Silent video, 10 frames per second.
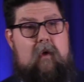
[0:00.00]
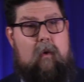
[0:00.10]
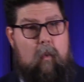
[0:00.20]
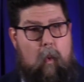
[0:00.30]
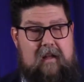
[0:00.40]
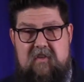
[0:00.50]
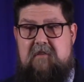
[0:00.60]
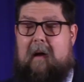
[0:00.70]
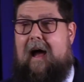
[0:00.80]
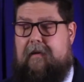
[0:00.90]
one
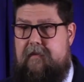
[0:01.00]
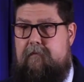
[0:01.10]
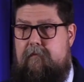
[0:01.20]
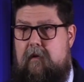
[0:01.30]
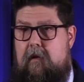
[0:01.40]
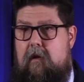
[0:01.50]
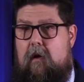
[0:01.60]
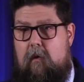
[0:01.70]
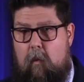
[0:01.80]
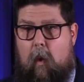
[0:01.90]
spot,
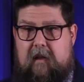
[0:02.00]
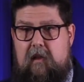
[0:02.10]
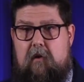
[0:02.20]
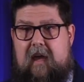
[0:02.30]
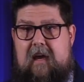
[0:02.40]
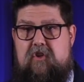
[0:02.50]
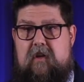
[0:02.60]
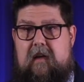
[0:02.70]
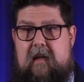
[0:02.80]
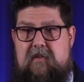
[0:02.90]
one location
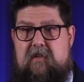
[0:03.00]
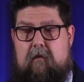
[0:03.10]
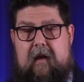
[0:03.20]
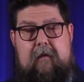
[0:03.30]
in history.